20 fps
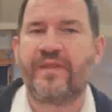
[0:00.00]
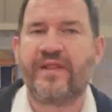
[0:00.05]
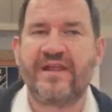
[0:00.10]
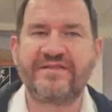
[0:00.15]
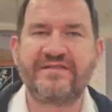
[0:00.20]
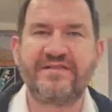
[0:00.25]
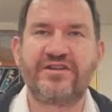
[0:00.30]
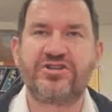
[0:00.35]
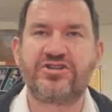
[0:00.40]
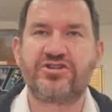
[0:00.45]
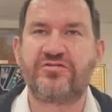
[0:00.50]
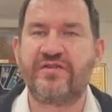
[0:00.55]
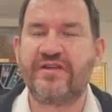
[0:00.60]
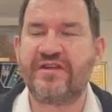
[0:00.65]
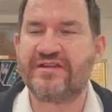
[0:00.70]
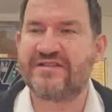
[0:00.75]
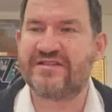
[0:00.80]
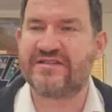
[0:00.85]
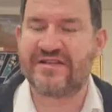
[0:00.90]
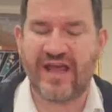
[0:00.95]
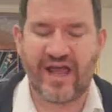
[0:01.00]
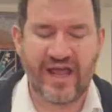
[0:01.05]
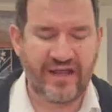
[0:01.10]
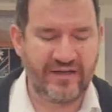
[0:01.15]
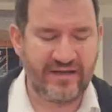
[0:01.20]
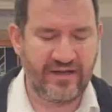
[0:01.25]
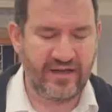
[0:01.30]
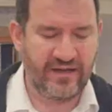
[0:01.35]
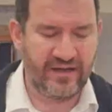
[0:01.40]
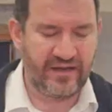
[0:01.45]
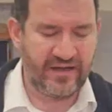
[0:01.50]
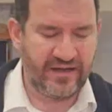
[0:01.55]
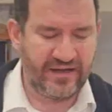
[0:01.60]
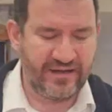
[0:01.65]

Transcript: That's a tree is standing